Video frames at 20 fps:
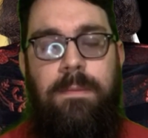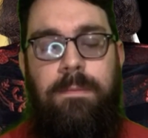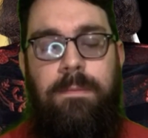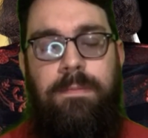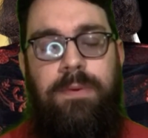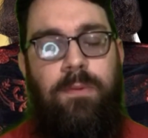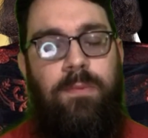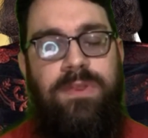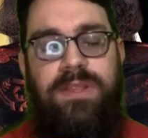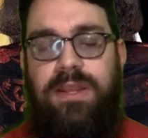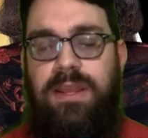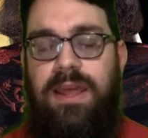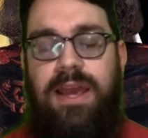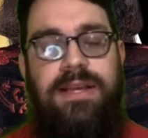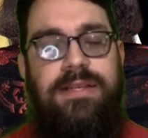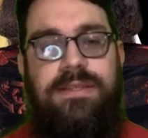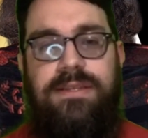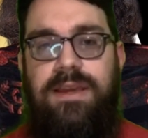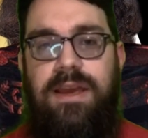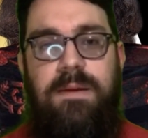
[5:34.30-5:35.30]
But when the
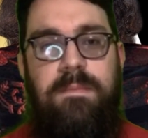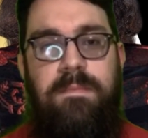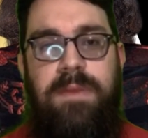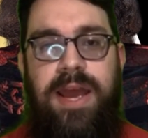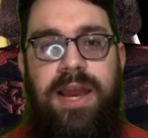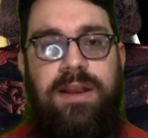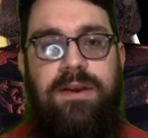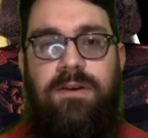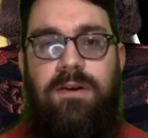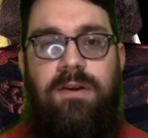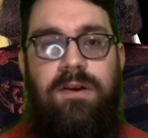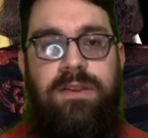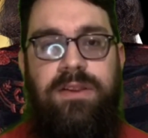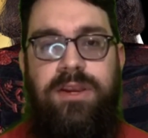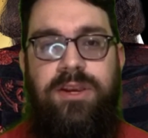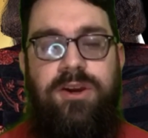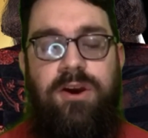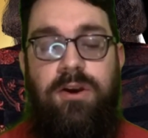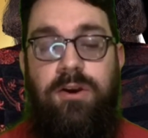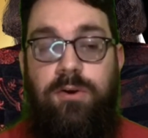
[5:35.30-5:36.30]
lights come back on, the
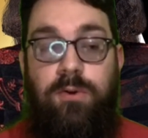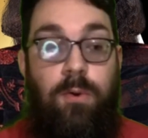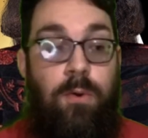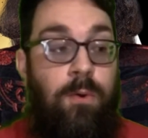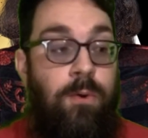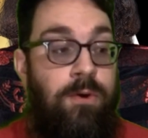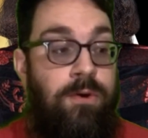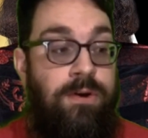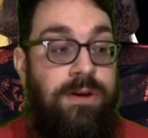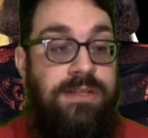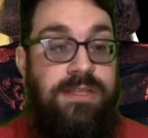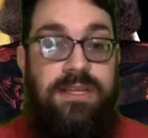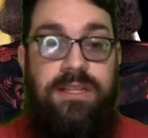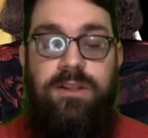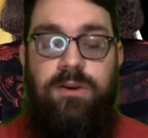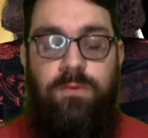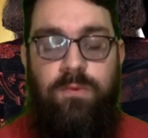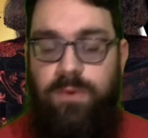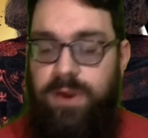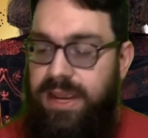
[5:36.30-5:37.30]
Dark Order is in
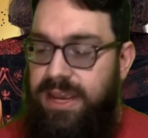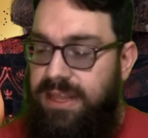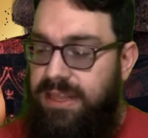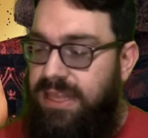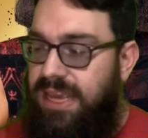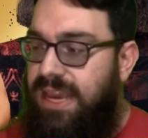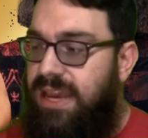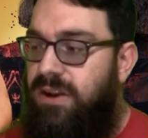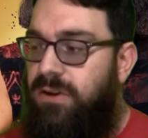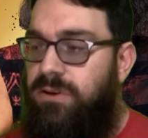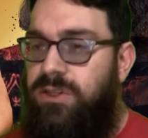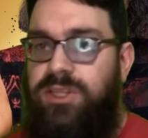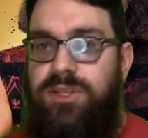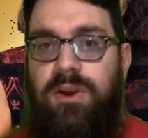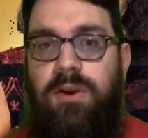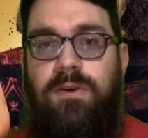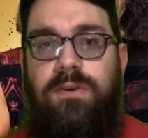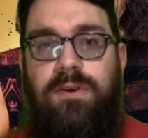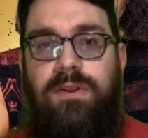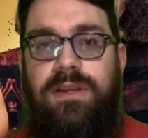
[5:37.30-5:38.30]
the ring. The inner
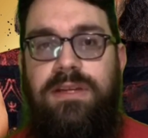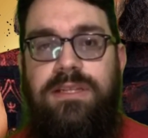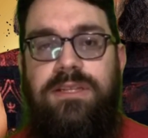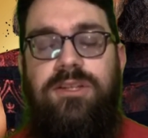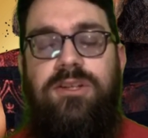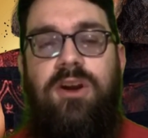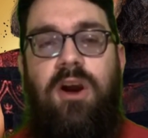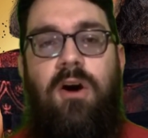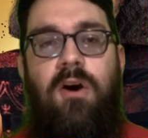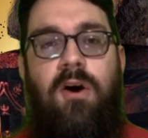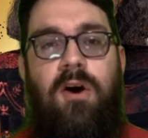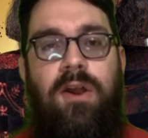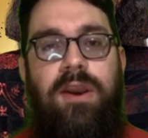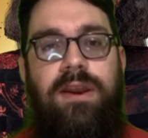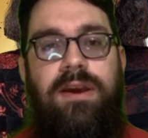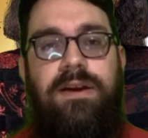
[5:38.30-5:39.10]
circle is gone.